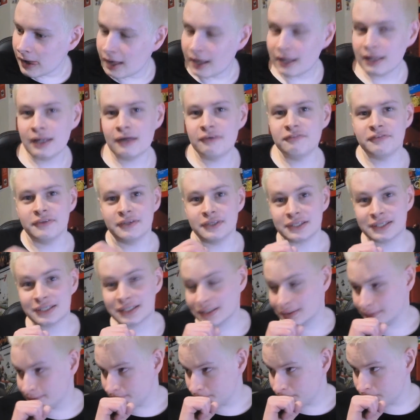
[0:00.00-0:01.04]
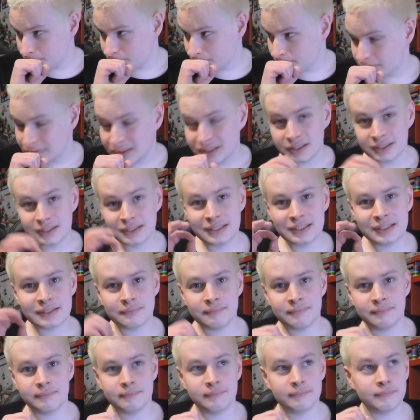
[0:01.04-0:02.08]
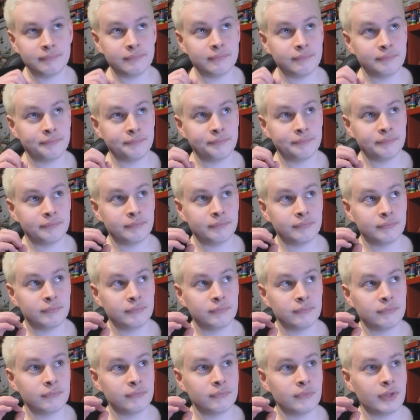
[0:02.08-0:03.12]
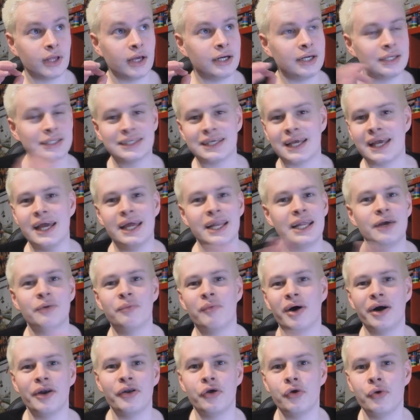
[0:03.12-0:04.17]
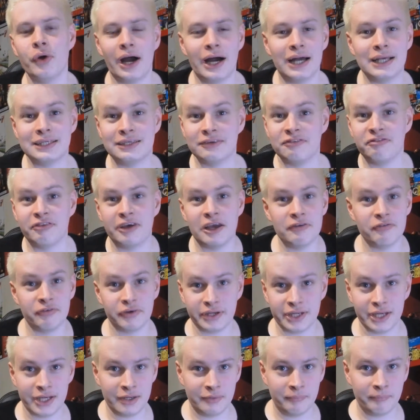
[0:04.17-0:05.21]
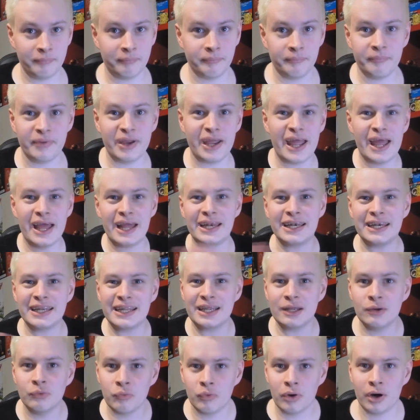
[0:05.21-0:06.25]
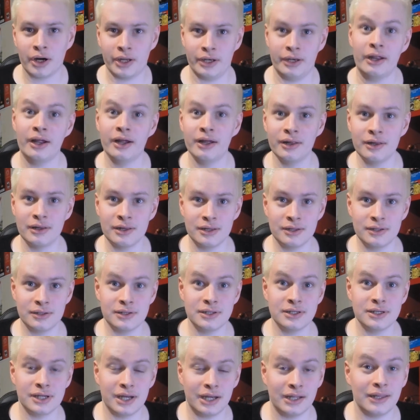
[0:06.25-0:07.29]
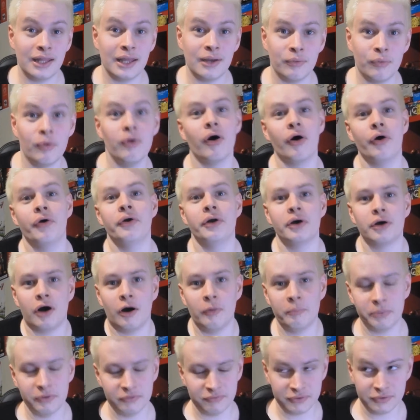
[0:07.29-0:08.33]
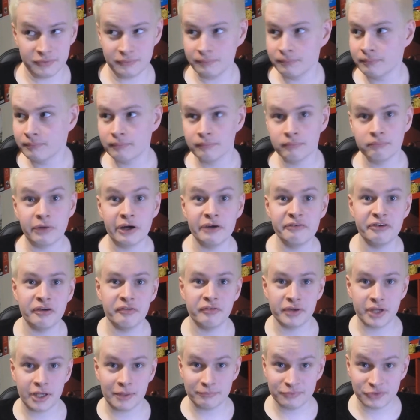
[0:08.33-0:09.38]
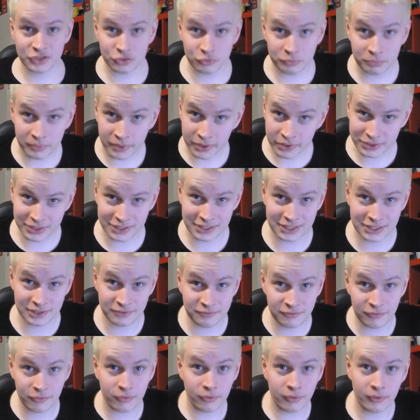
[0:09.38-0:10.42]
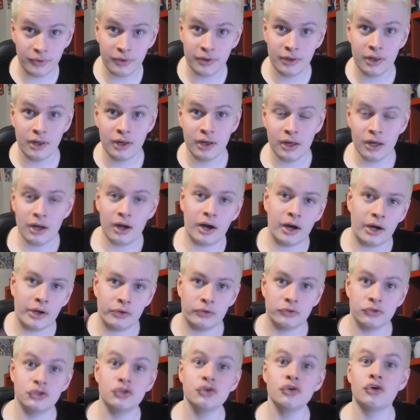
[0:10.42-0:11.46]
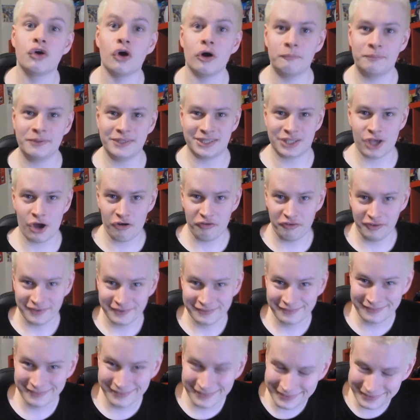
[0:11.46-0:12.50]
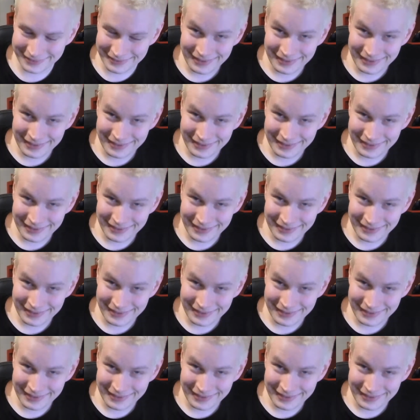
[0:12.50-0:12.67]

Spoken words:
I love this because ask anyone who has a favorite game. Anyone. And they will own a copy of it. My favorite game is Super Mario 64. I own 2 copies of it.